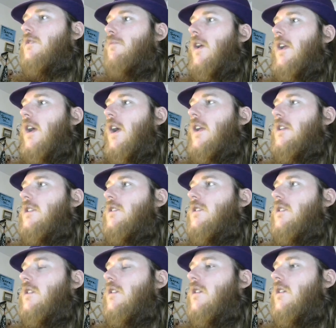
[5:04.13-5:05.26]
my guy's
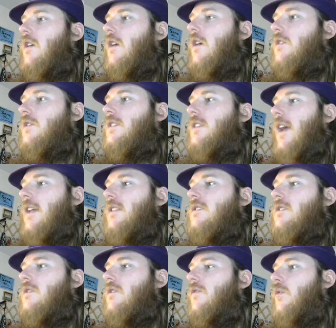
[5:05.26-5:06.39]

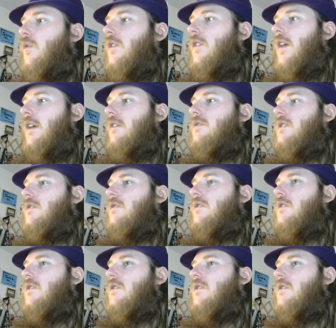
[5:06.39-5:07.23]
stats to 4,000.